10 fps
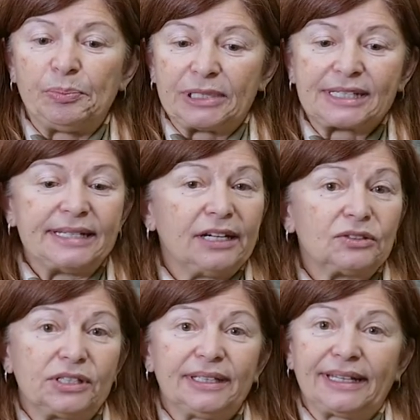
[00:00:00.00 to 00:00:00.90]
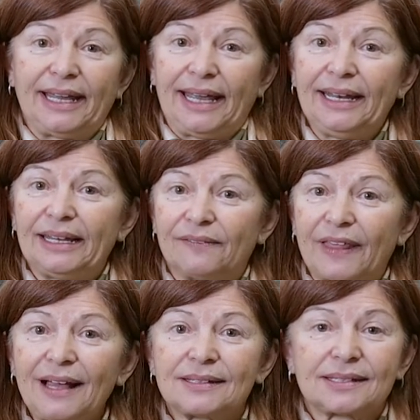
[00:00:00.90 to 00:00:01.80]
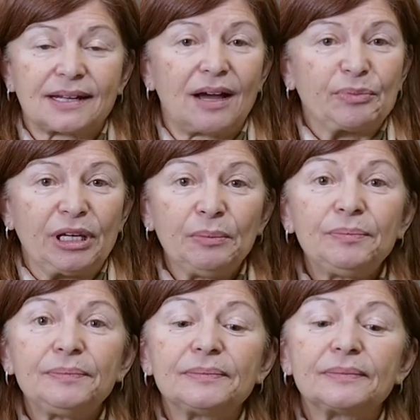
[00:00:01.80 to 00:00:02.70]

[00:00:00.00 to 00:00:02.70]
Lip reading: But Snail didn't let any of that stop him.